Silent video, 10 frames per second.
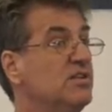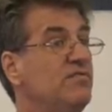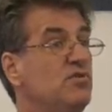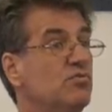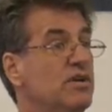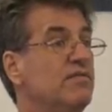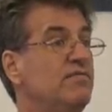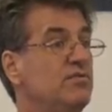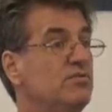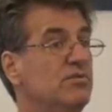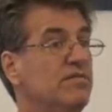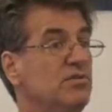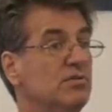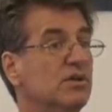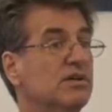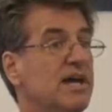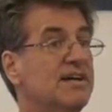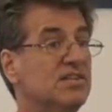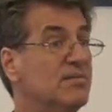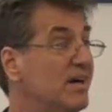If you, if you, if you look,
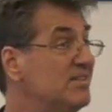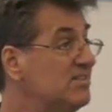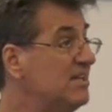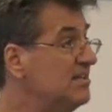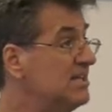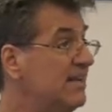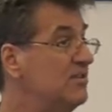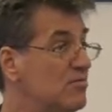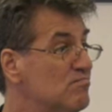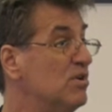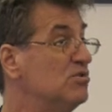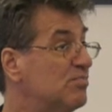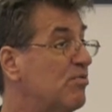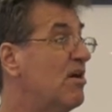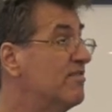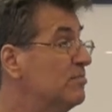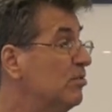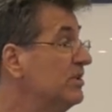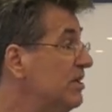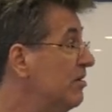SMIC has had their most
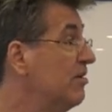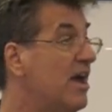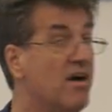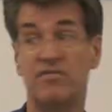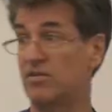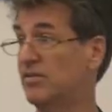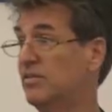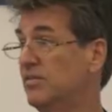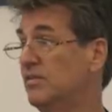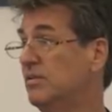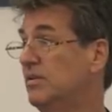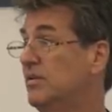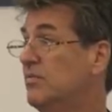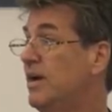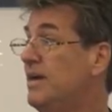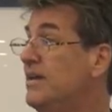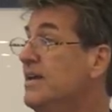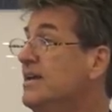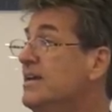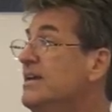profitable year ever, right?
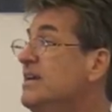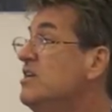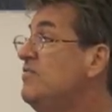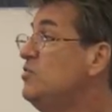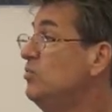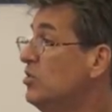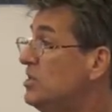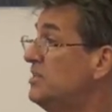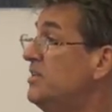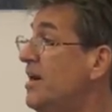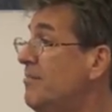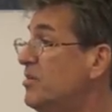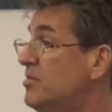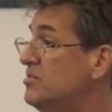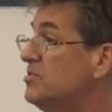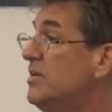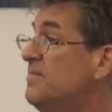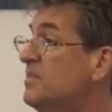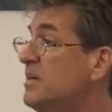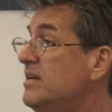If you look at the numbers,
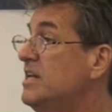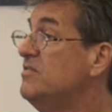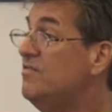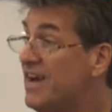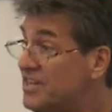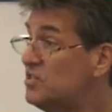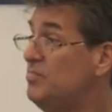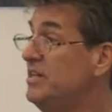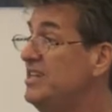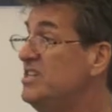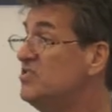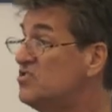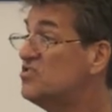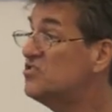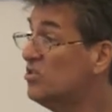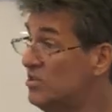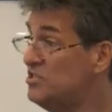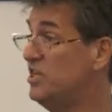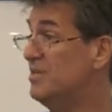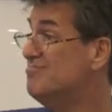investment is
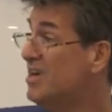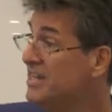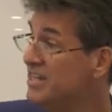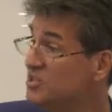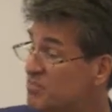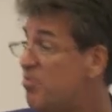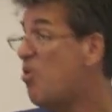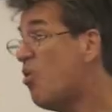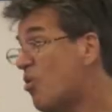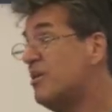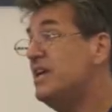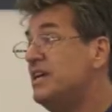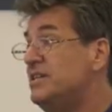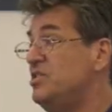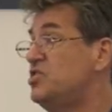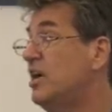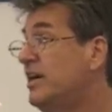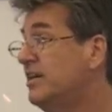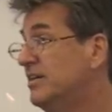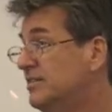surging. Money is pouring into
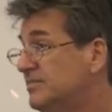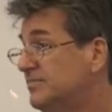China.